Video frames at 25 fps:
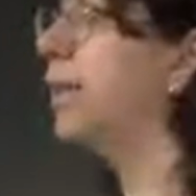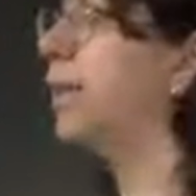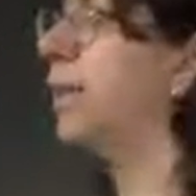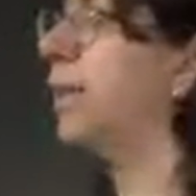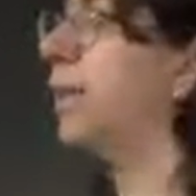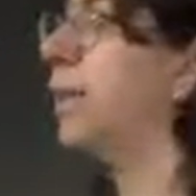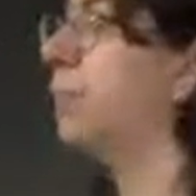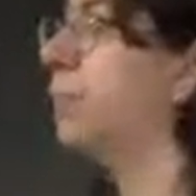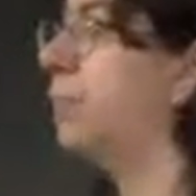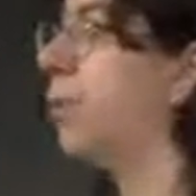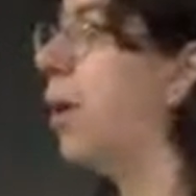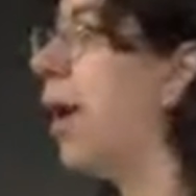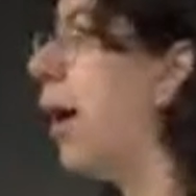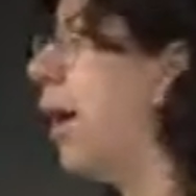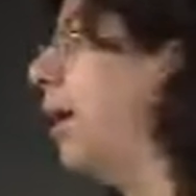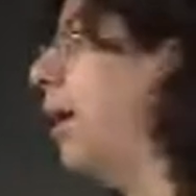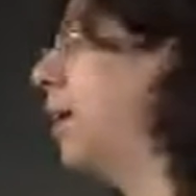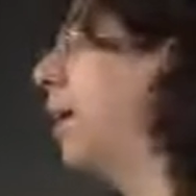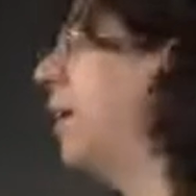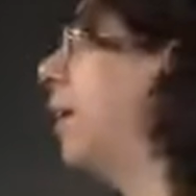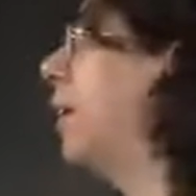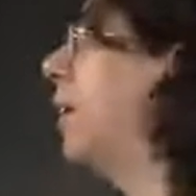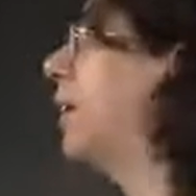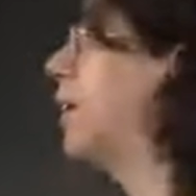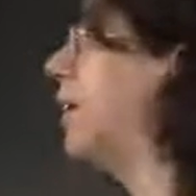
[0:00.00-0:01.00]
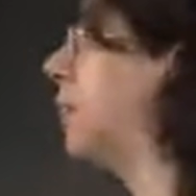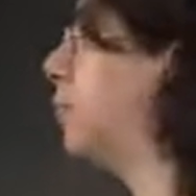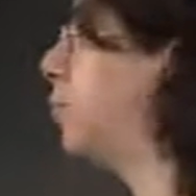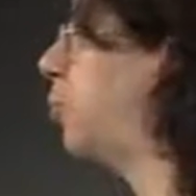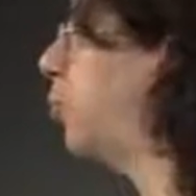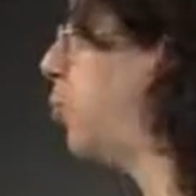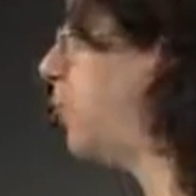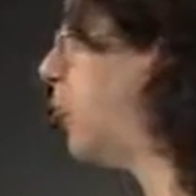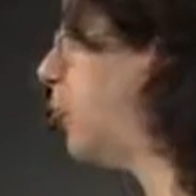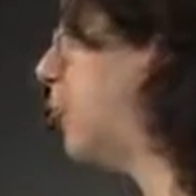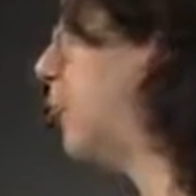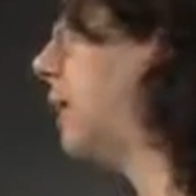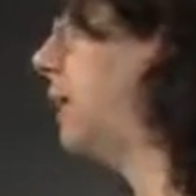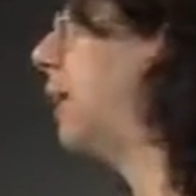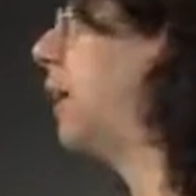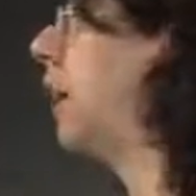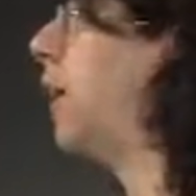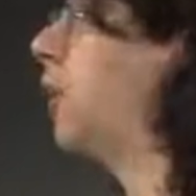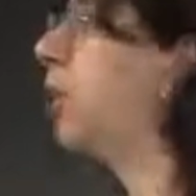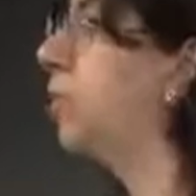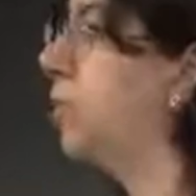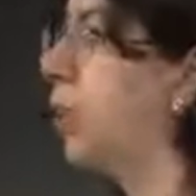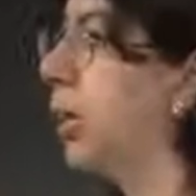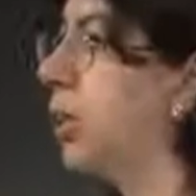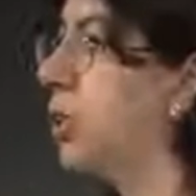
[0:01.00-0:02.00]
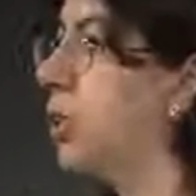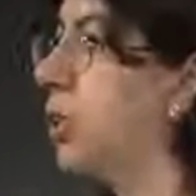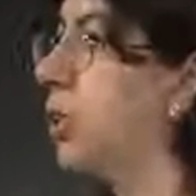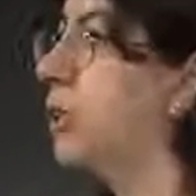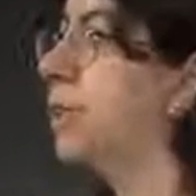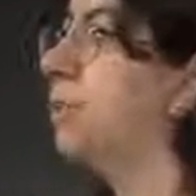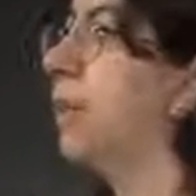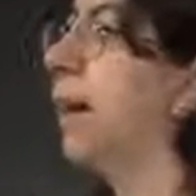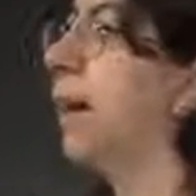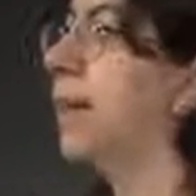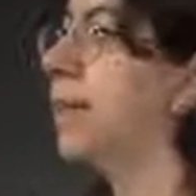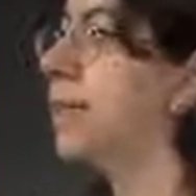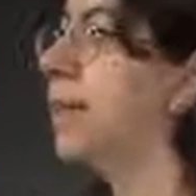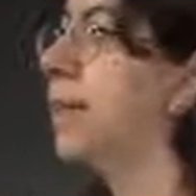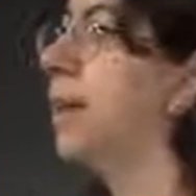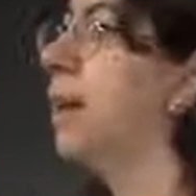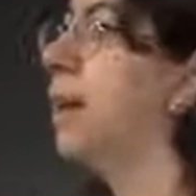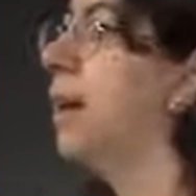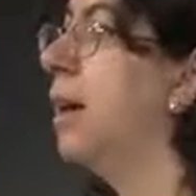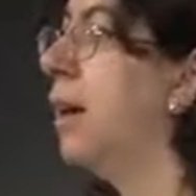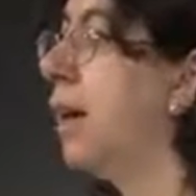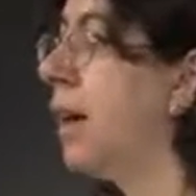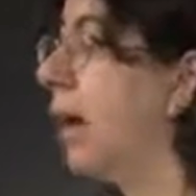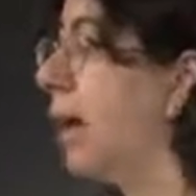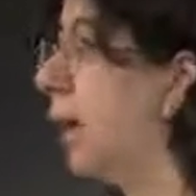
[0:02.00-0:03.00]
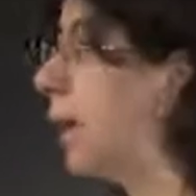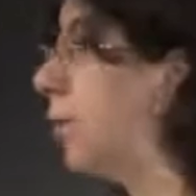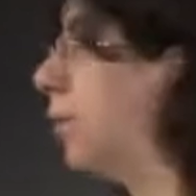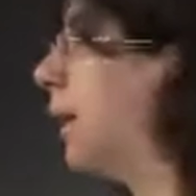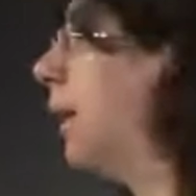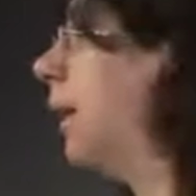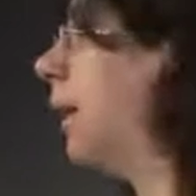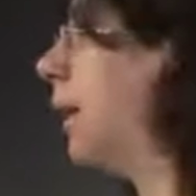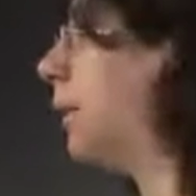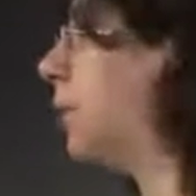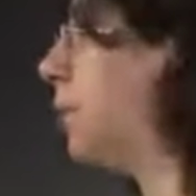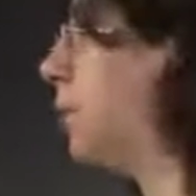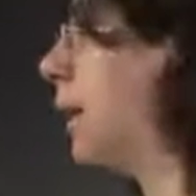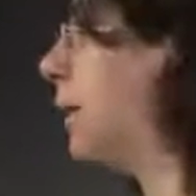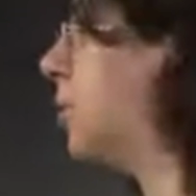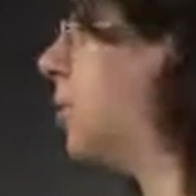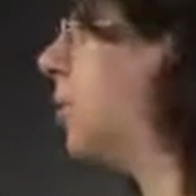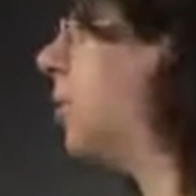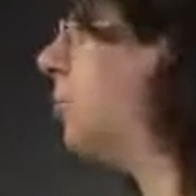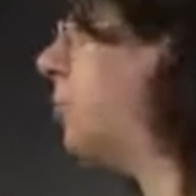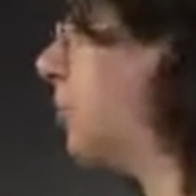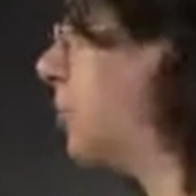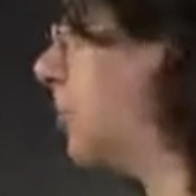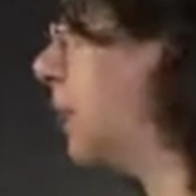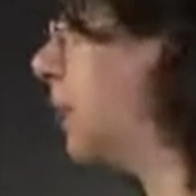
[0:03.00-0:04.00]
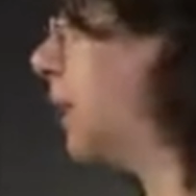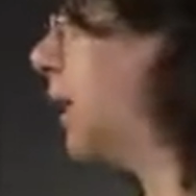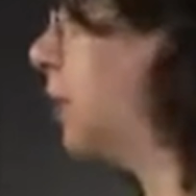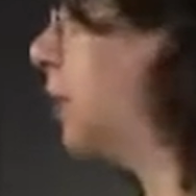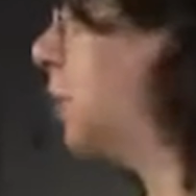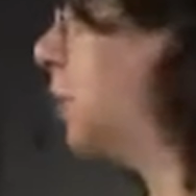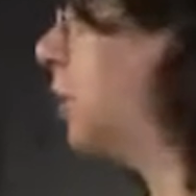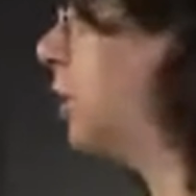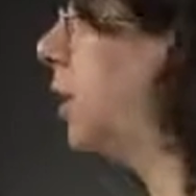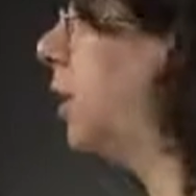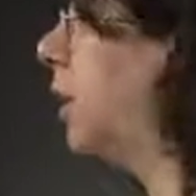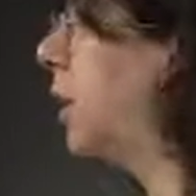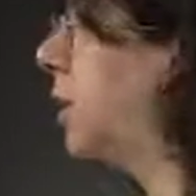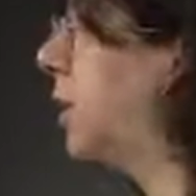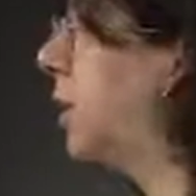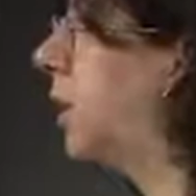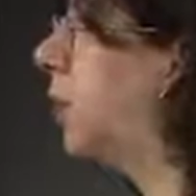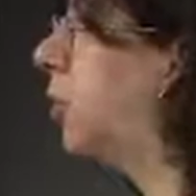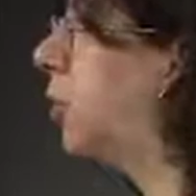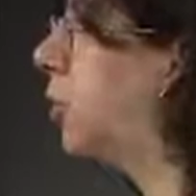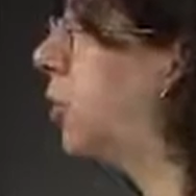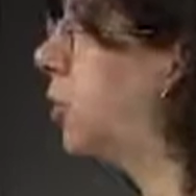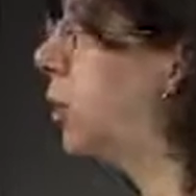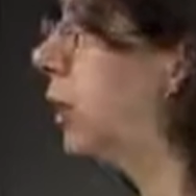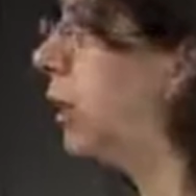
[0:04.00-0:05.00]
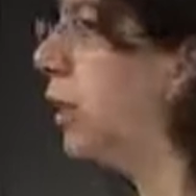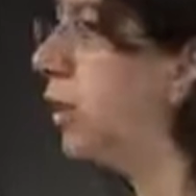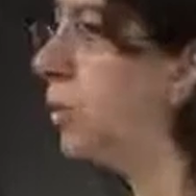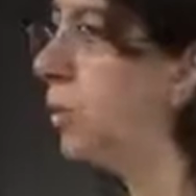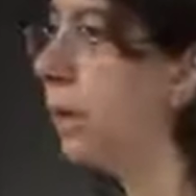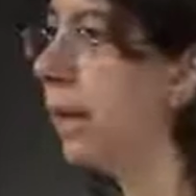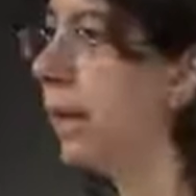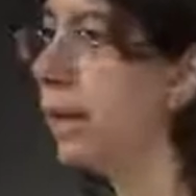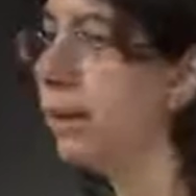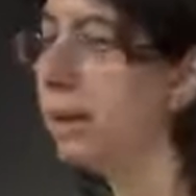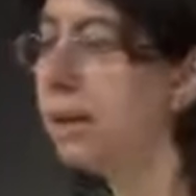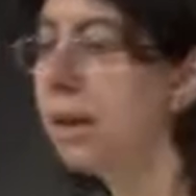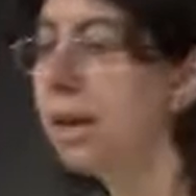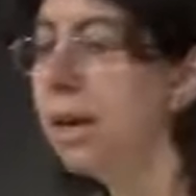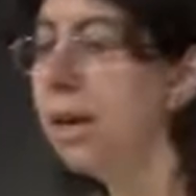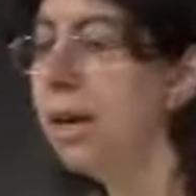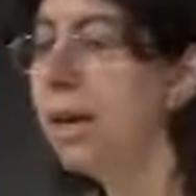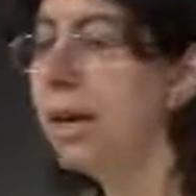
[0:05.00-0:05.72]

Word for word: in the prior and smoothness in the error function makes uh, gradient-based optimization easier to deal with.